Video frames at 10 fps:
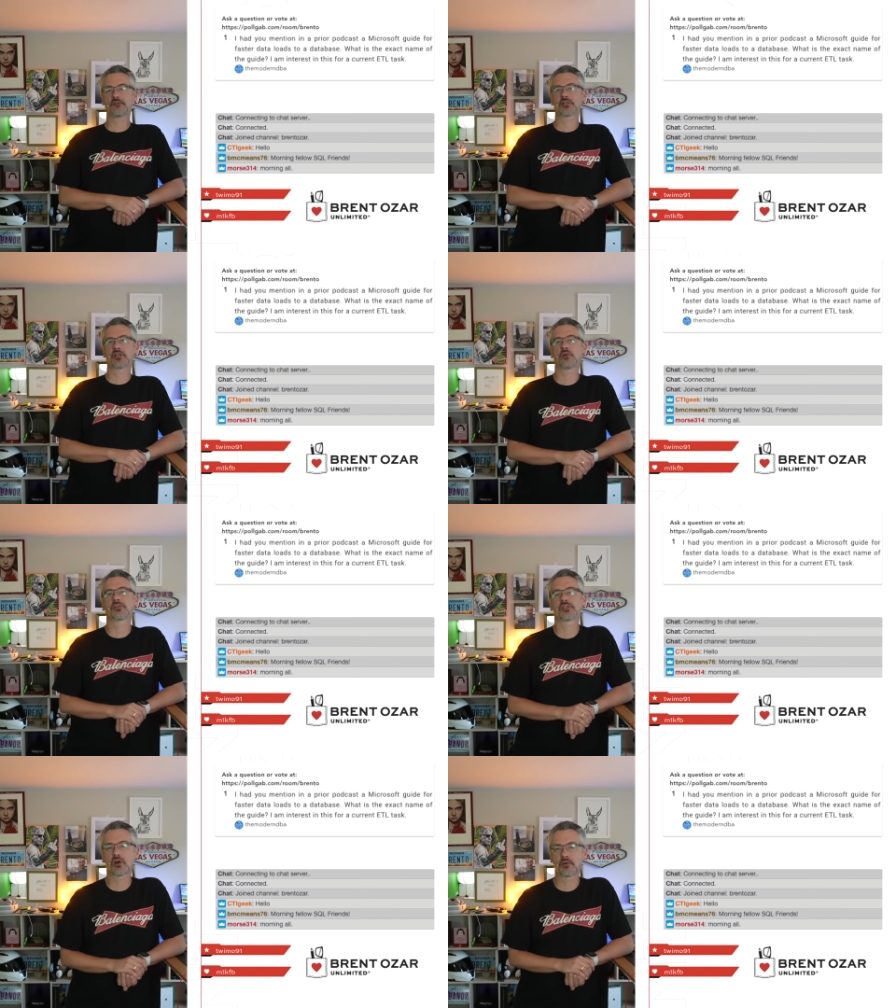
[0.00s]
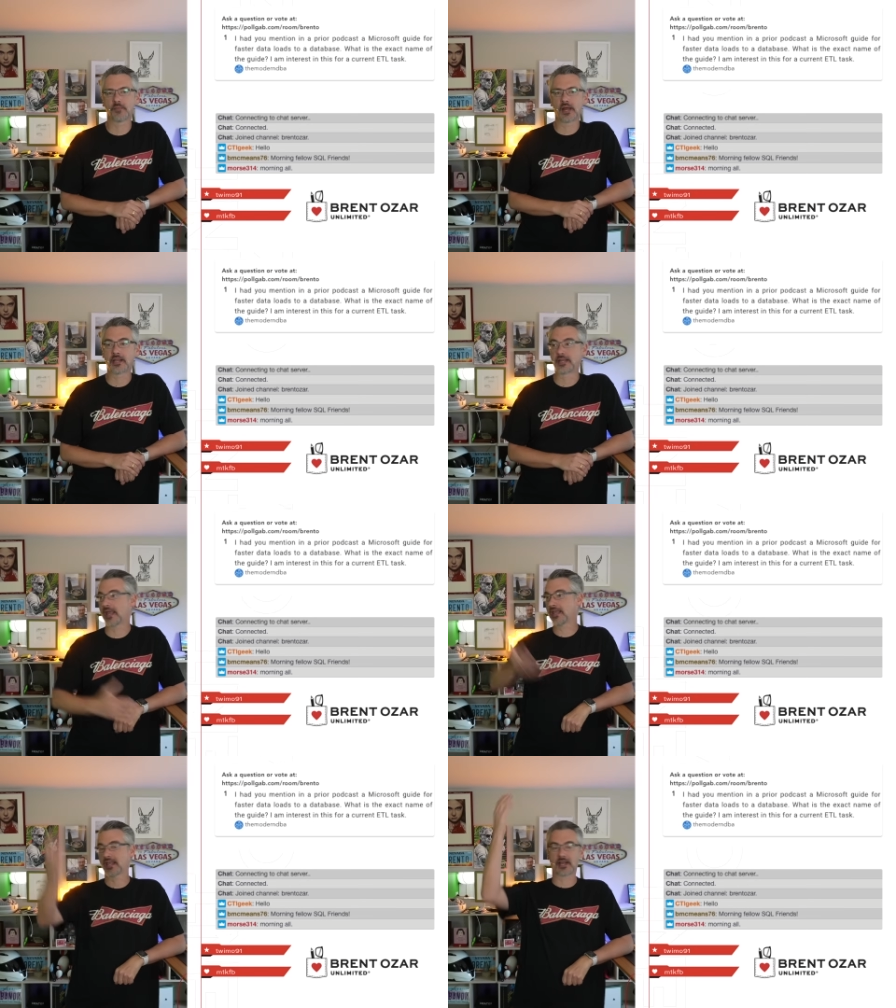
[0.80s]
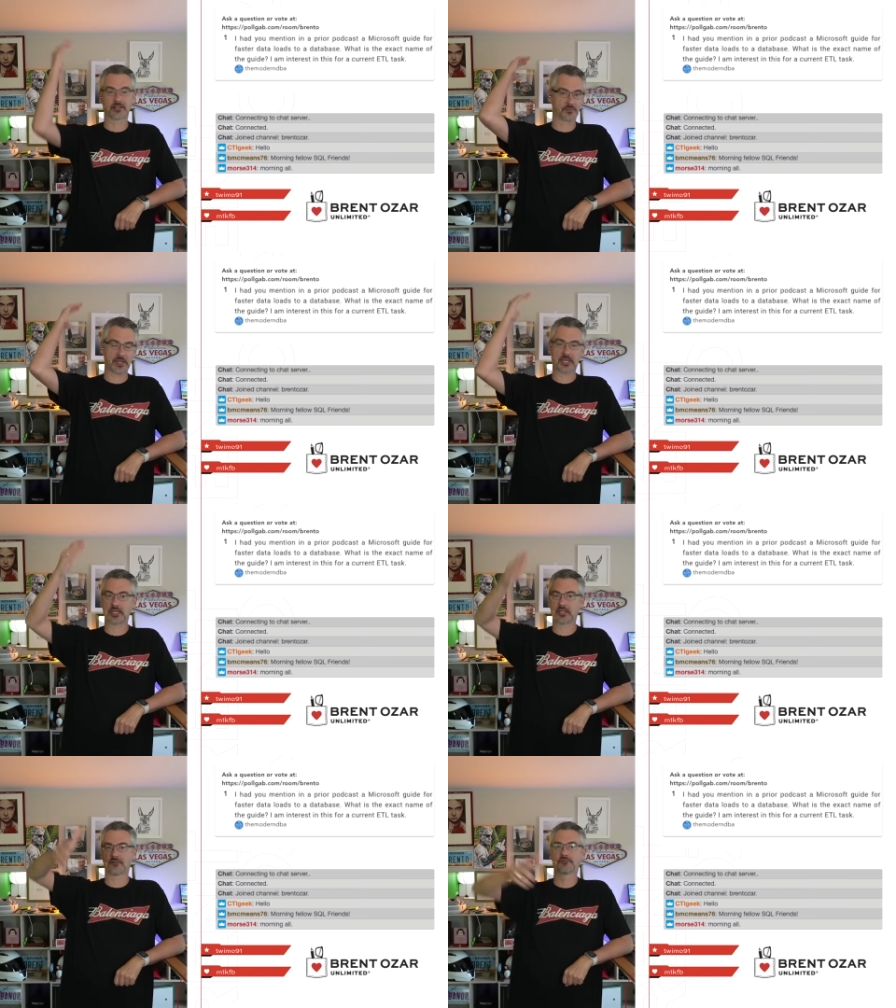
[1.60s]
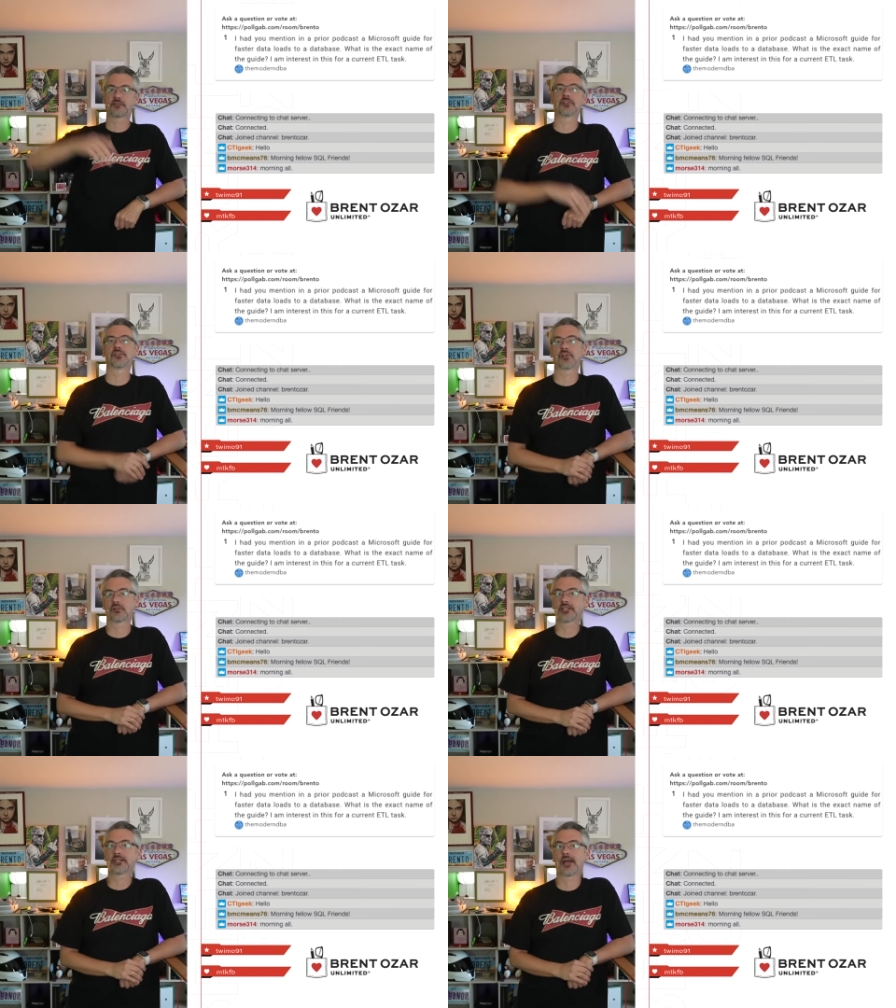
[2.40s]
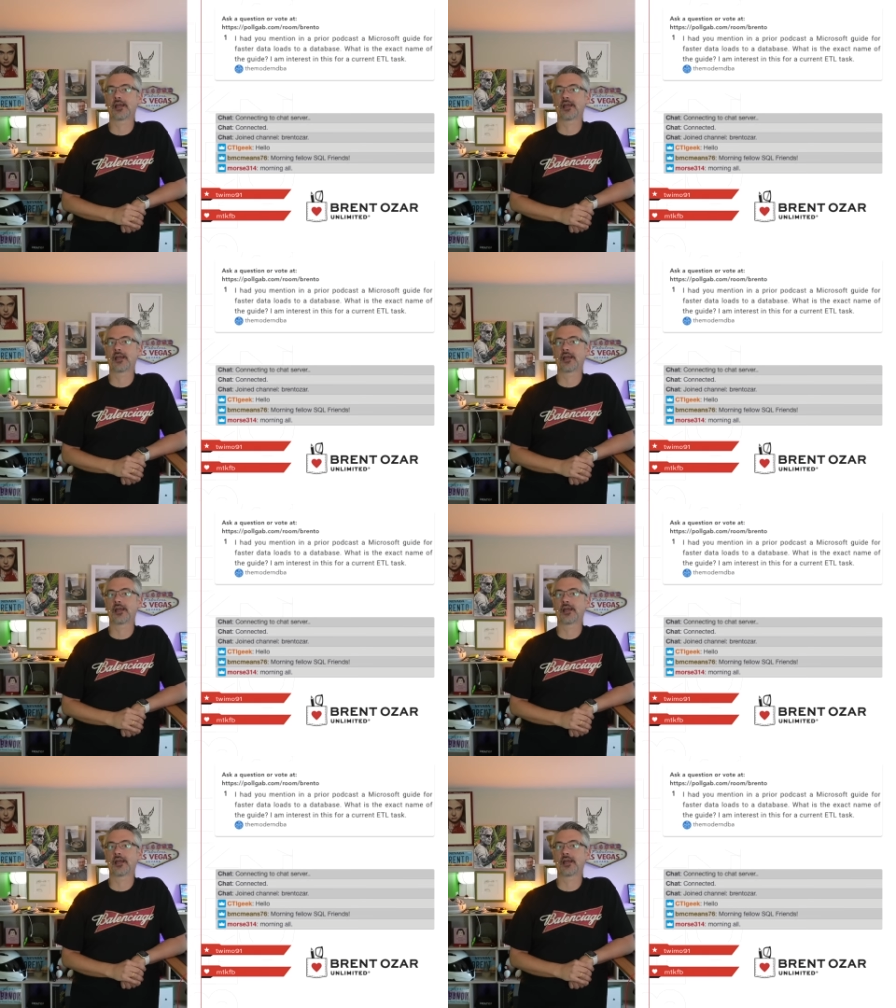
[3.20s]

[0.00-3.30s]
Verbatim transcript: to go start my day. I, speaking of consulting,